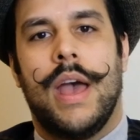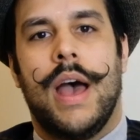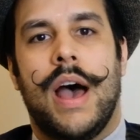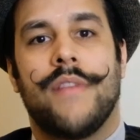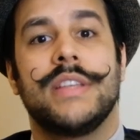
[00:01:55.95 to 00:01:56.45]

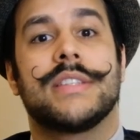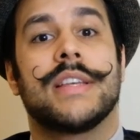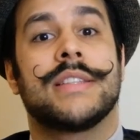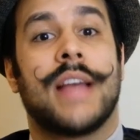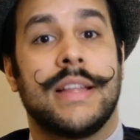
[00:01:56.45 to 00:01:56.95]
Having
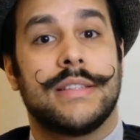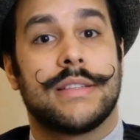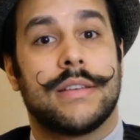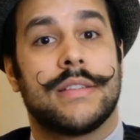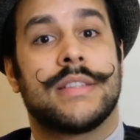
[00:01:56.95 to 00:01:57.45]
said that,
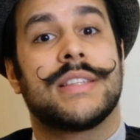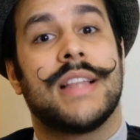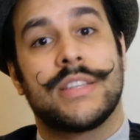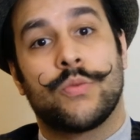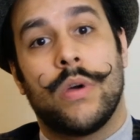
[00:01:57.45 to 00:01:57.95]
this
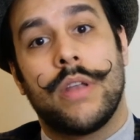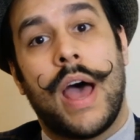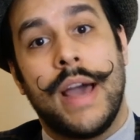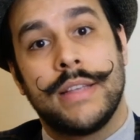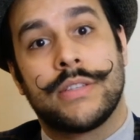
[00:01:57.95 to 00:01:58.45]
last one
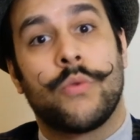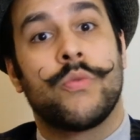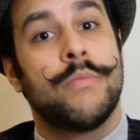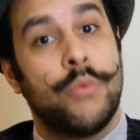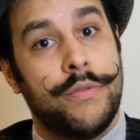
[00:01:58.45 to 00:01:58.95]
hides or
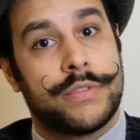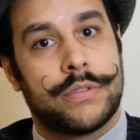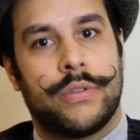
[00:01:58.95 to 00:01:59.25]
removes